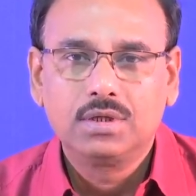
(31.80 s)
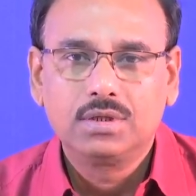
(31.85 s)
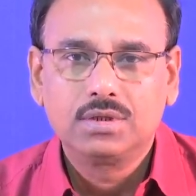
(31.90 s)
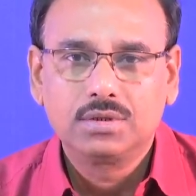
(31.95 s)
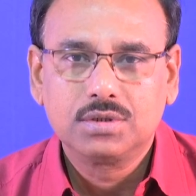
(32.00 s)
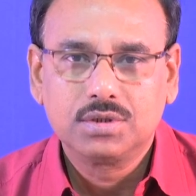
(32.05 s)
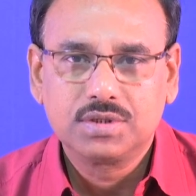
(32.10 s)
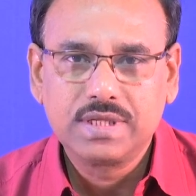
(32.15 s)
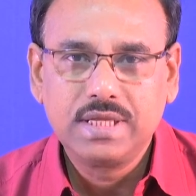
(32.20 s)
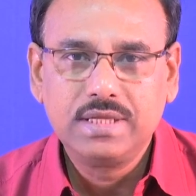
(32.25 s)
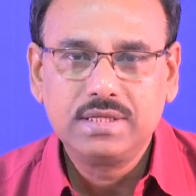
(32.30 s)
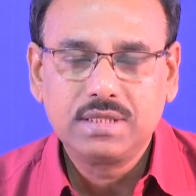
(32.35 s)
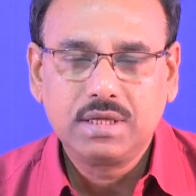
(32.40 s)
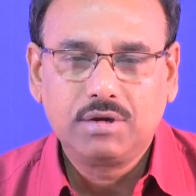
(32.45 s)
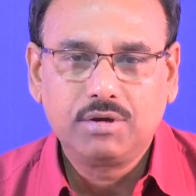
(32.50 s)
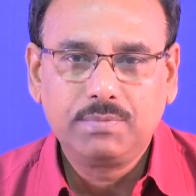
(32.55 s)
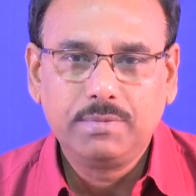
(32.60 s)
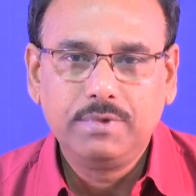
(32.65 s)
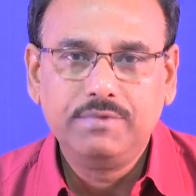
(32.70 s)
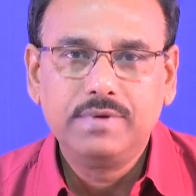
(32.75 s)
So, since
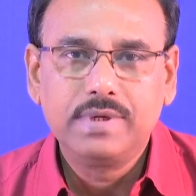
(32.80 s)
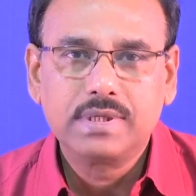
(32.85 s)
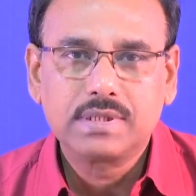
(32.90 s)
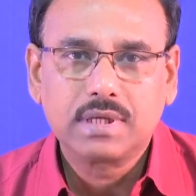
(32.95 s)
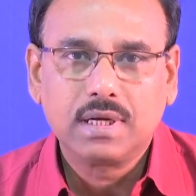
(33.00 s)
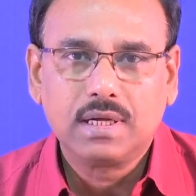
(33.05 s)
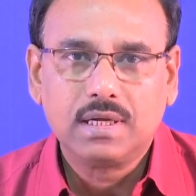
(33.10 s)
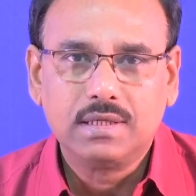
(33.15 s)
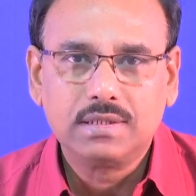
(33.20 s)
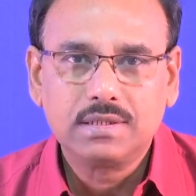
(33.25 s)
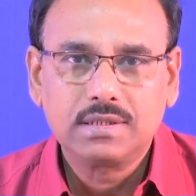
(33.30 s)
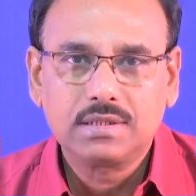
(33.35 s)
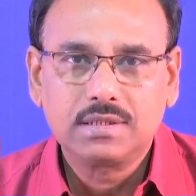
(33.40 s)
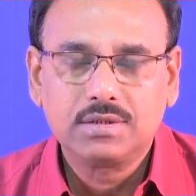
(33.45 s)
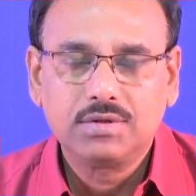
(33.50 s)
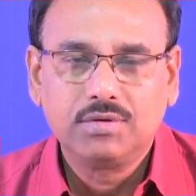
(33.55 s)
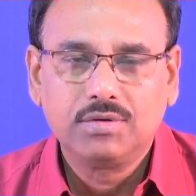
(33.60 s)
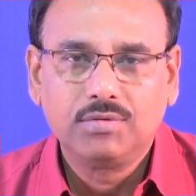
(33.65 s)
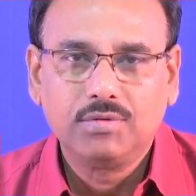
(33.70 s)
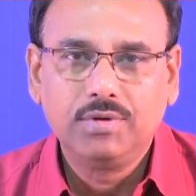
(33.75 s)
our previous class,
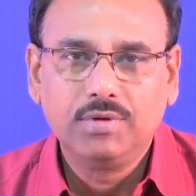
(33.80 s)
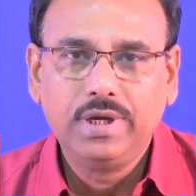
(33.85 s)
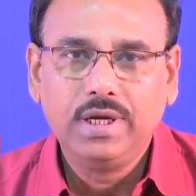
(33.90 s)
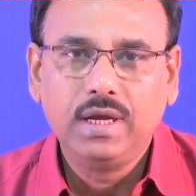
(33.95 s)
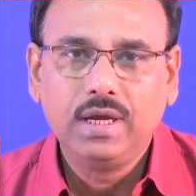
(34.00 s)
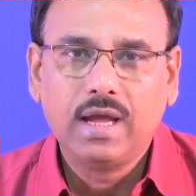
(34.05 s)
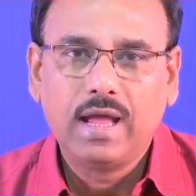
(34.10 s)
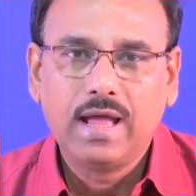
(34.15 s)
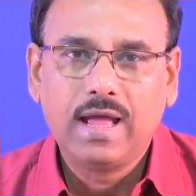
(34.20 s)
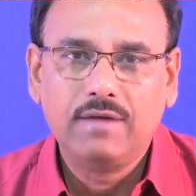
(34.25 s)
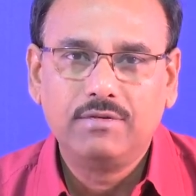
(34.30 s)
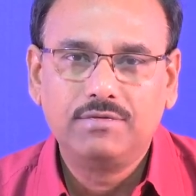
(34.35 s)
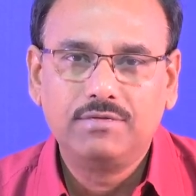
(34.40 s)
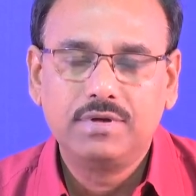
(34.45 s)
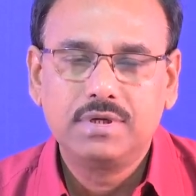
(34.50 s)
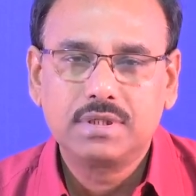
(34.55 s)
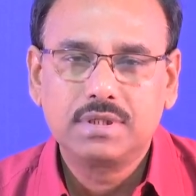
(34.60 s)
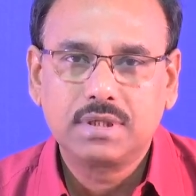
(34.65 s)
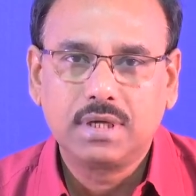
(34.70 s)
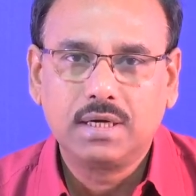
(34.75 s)
we have
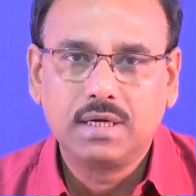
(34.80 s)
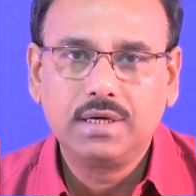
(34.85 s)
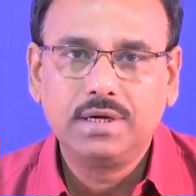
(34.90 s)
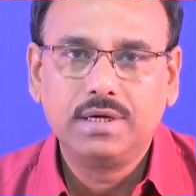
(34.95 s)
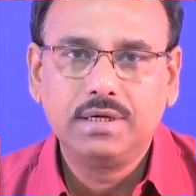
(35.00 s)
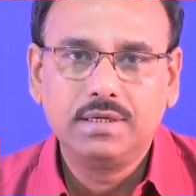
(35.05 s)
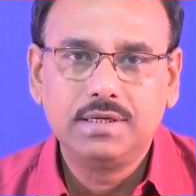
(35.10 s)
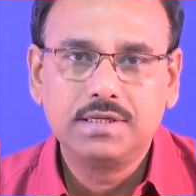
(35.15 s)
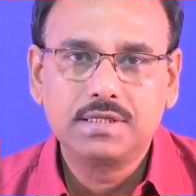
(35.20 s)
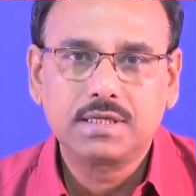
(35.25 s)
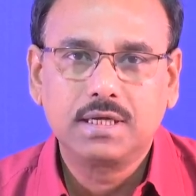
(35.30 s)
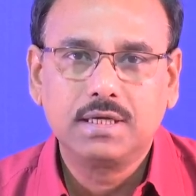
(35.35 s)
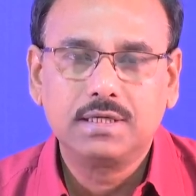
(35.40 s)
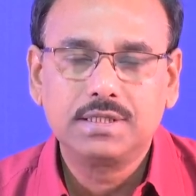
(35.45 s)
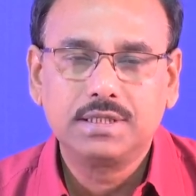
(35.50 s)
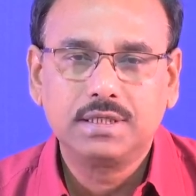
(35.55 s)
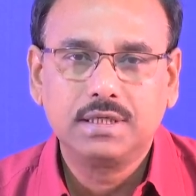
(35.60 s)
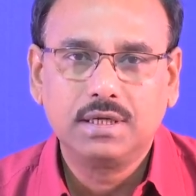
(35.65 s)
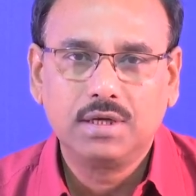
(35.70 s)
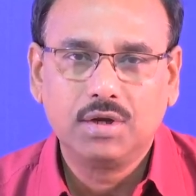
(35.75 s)
started
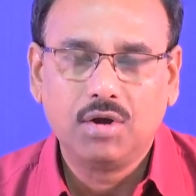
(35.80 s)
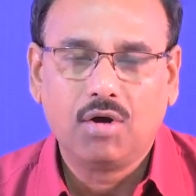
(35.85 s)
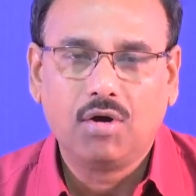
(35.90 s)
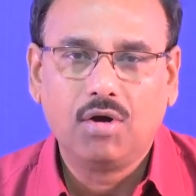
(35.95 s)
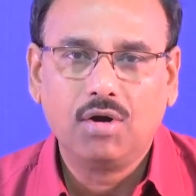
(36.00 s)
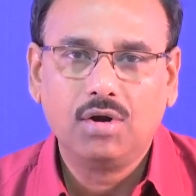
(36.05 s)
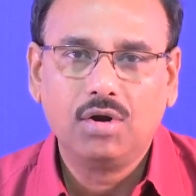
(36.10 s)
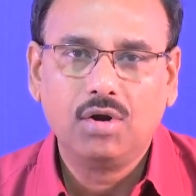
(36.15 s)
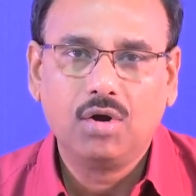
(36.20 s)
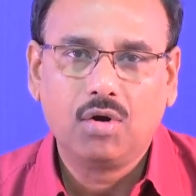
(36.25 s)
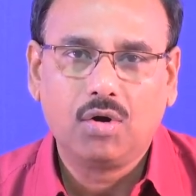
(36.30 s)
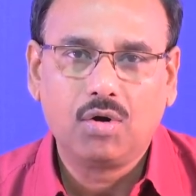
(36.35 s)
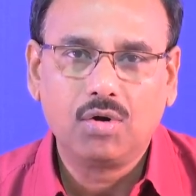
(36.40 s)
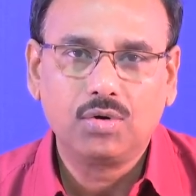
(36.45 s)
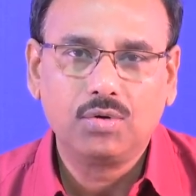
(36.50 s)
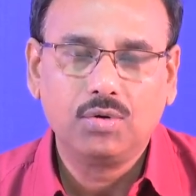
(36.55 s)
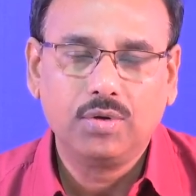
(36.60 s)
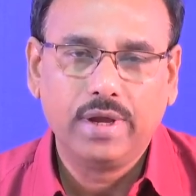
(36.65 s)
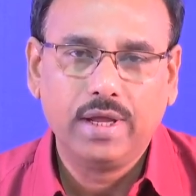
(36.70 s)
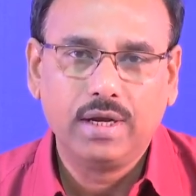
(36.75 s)
discussion on
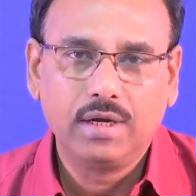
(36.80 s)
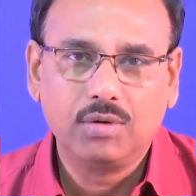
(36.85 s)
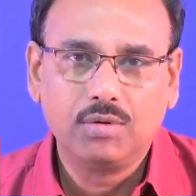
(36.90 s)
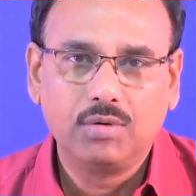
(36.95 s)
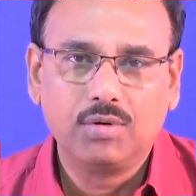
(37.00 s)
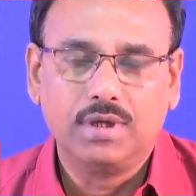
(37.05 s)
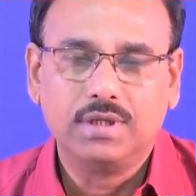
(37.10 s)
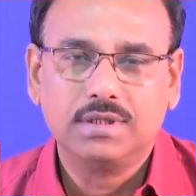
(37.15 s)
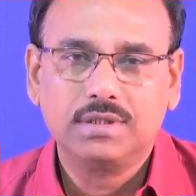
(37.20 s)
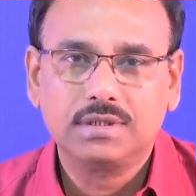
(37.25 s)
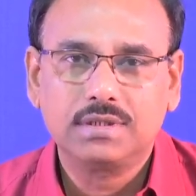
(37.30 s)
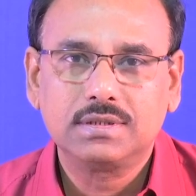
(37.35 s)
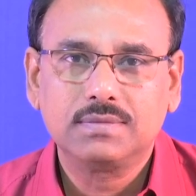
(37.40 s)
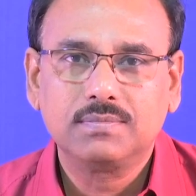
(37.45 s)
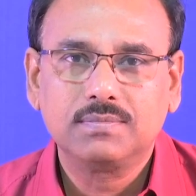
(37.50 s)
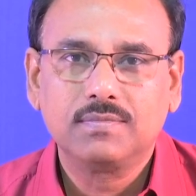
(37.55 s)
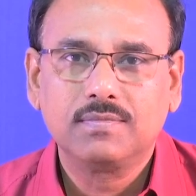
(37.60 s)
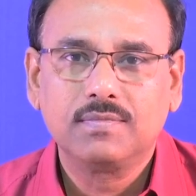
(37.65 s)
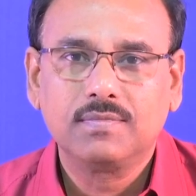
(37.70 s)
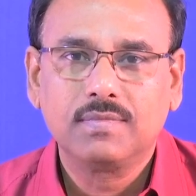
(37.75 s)
autoencoders.
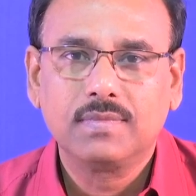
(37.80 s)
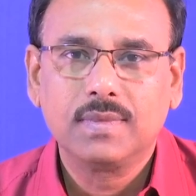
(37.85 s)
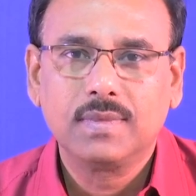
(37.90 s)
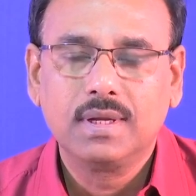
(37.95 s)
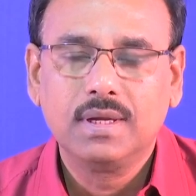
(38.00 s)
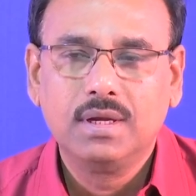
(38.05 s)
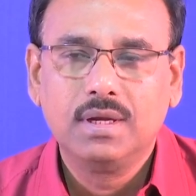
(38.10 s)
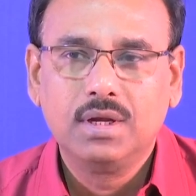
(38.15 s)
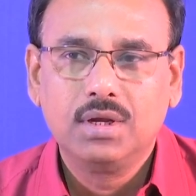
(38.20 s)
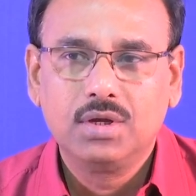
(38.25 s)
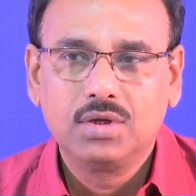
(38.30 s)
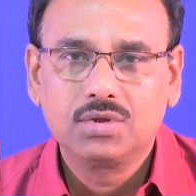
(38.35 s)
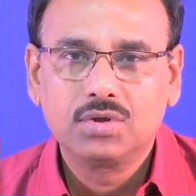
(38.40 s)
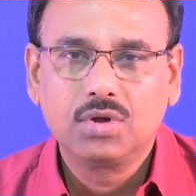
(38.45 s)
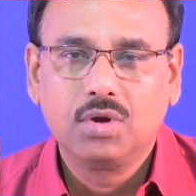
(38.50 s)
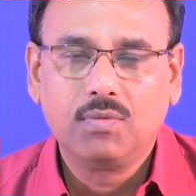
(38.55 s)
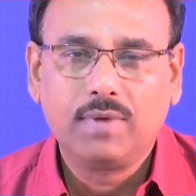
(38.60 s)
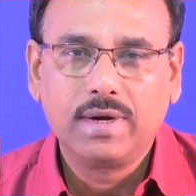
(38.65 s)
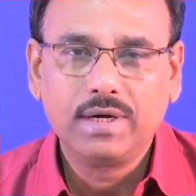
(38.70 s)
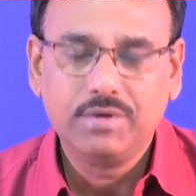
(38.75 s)

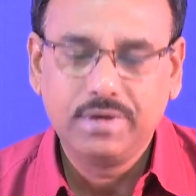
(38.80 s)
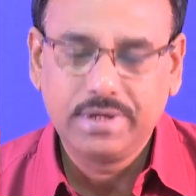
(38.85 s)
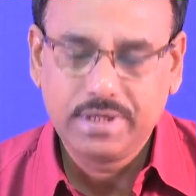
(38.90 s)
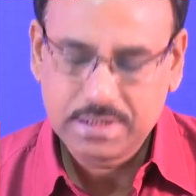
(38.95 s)
So, what we